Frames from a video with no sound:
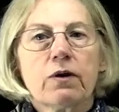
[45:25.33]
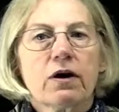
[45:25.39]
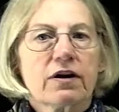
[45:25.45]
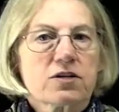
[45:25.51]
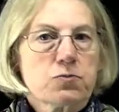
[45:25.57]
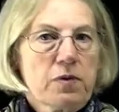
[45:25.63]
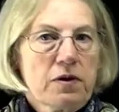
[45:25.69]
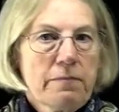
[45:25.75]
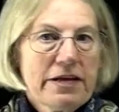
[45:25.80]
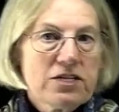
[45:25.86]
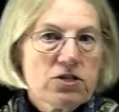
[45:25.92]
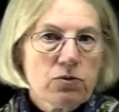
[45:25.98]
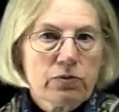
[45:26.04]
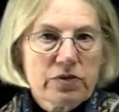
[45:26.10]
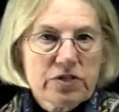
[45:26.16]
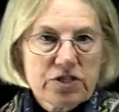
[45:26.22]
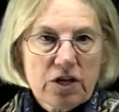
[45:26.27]
our experimental
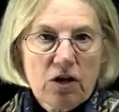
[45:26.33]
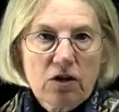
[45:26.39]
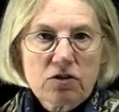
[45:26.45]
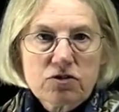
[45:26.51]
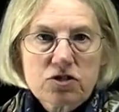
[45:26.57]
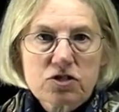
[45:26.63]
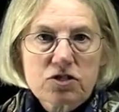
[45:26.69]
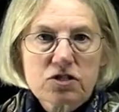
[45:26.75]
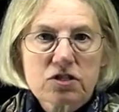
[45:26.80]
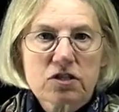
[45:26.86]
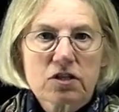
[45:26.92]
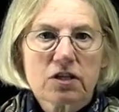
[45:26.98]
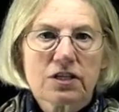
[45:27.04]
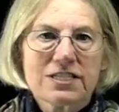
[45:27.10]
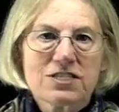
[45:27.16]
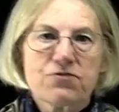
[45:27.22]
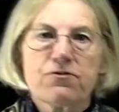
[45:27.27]
results.
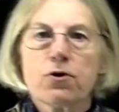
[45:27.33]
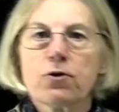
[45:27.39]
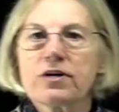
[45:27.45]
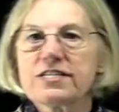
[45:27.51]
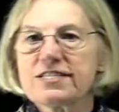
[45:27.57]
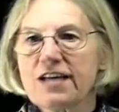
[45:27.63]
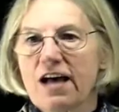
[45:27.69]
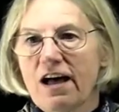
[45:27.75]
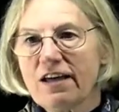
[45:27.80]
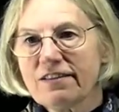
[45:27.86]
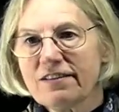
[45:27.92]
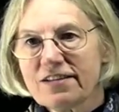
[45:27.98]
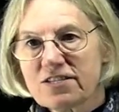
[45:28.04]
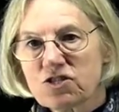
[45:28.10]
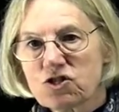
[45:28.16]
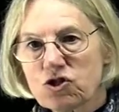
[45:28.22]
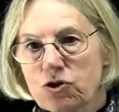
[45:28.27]
Let's focus on
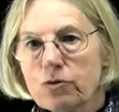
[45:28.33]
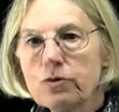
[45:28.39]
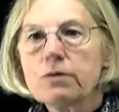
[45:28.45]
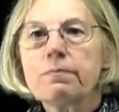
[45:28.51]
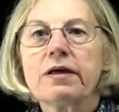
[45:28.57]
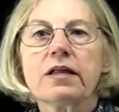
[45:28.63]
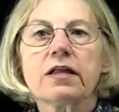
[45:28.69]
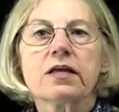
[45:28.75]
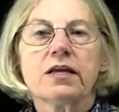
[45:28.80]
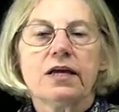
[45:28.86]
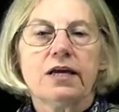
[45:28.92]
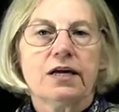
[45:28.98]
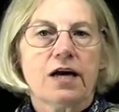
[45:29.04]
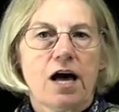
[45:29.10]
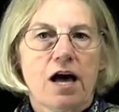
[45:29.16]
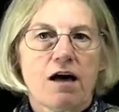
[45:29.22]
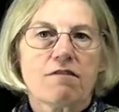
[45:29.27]
this
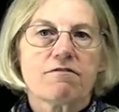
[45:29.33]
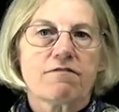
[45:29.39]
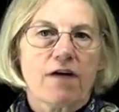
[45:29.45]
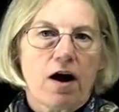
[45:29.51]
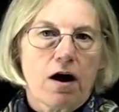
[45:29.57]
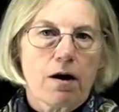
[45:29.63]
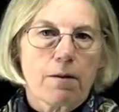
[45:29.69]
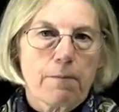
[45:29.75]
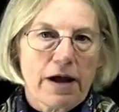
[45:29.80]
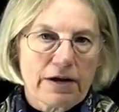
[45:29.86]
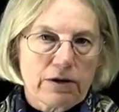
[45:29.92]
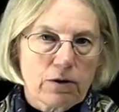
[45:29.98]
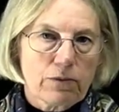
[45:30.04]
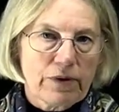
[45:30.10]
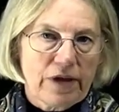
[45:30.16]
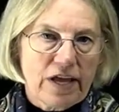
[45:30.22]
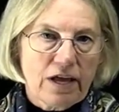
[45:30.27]
tunability of our
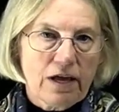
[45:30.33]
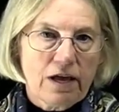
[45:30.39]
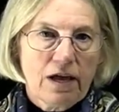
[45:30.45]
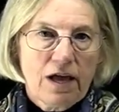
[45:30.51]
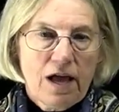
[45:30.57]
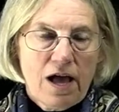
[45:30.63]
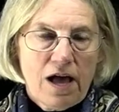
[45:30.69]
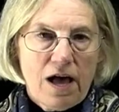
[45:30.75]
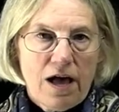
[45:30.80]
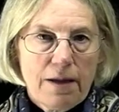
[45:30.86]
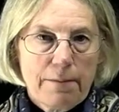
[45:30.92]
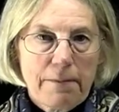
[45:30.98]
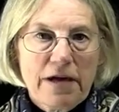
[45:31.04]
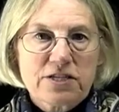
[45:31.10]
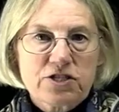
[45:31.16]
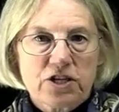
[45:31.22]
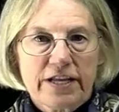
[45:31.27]
microring
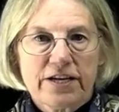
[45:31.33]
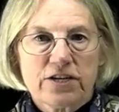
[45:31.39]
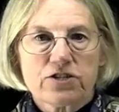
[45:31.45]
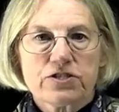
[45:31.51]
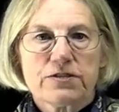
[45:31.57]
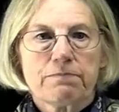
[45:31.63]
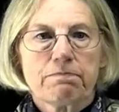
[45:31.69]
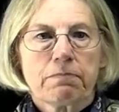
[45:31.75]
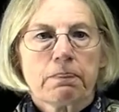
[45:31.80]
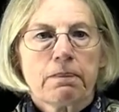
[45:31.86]
modulators.